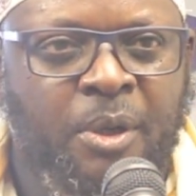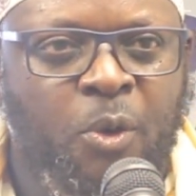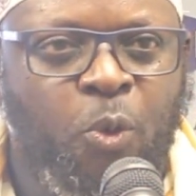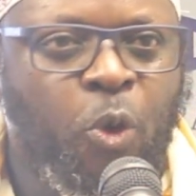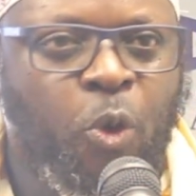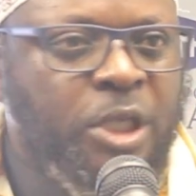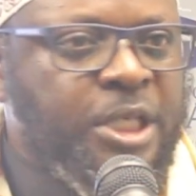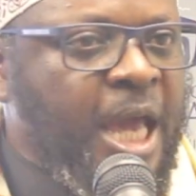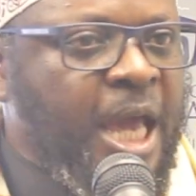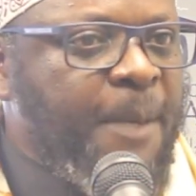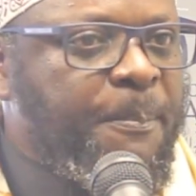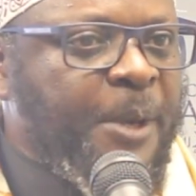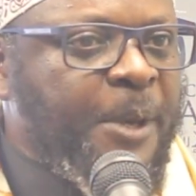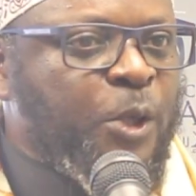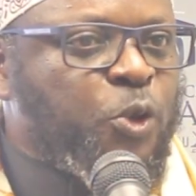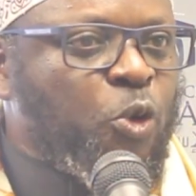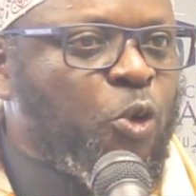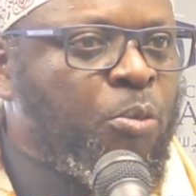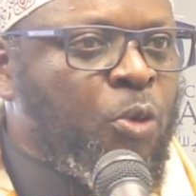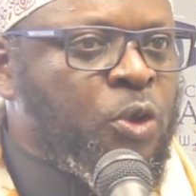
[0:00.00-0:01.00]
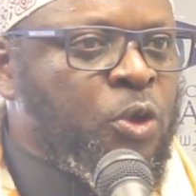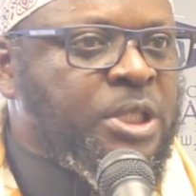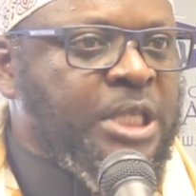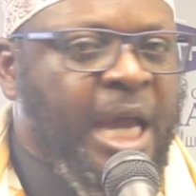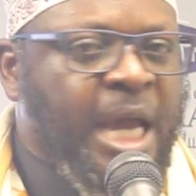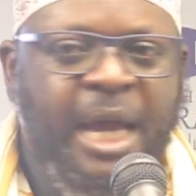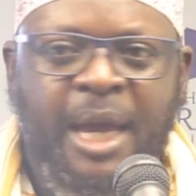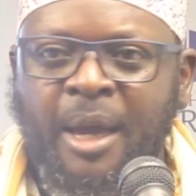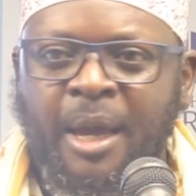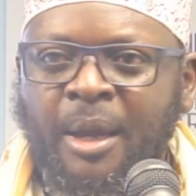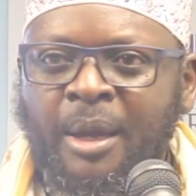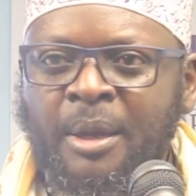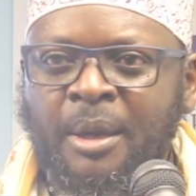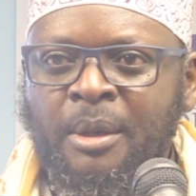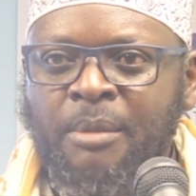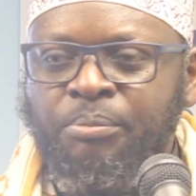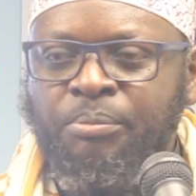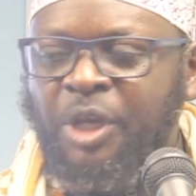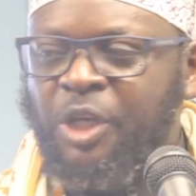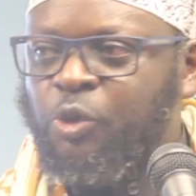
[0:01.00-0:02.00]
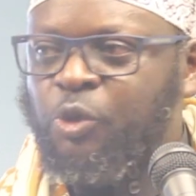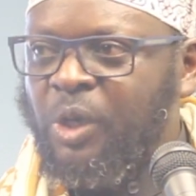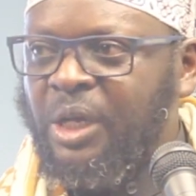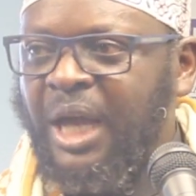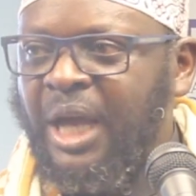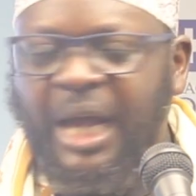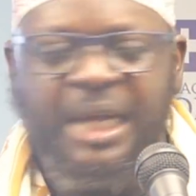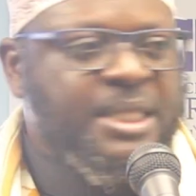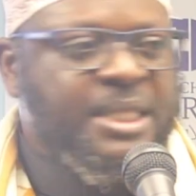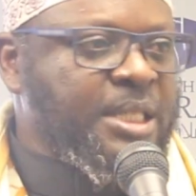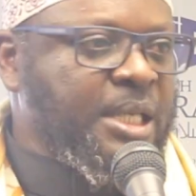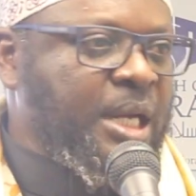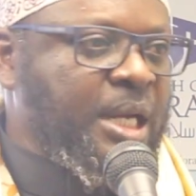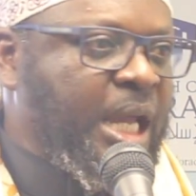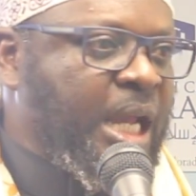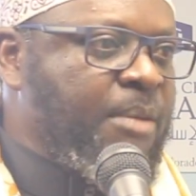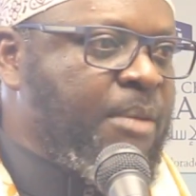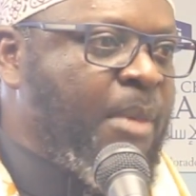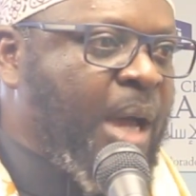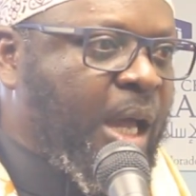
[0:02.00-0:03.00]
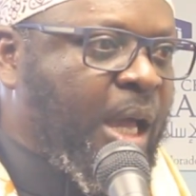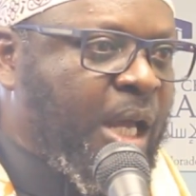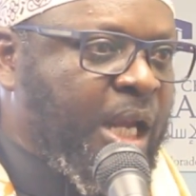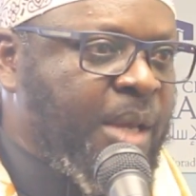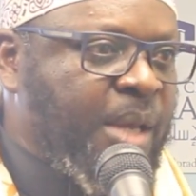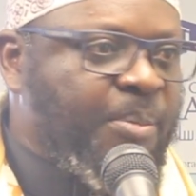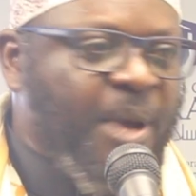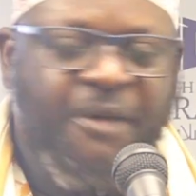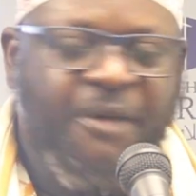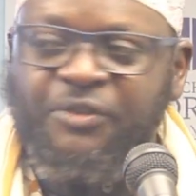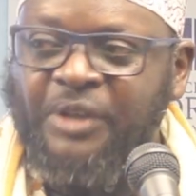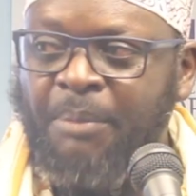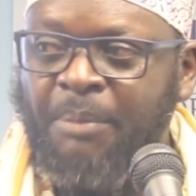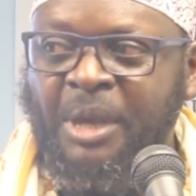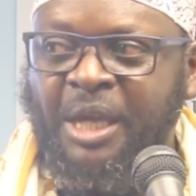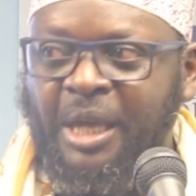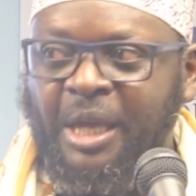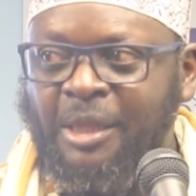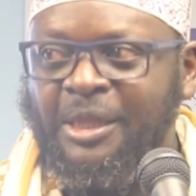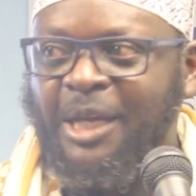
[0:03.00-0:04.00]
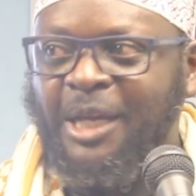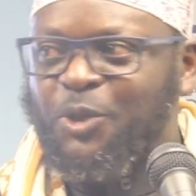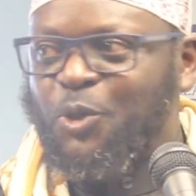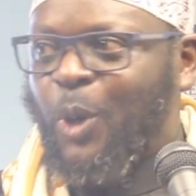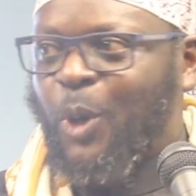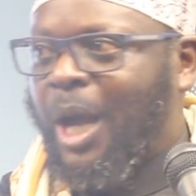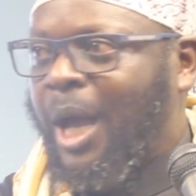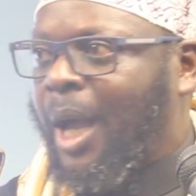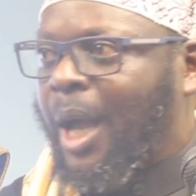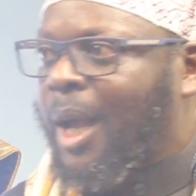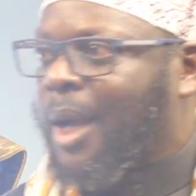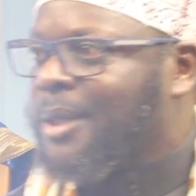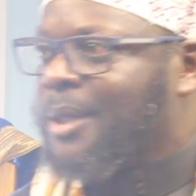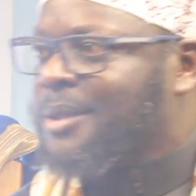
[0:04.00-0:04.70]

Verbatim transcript: What happened to Musa between Asr and Maghrib after making that dua?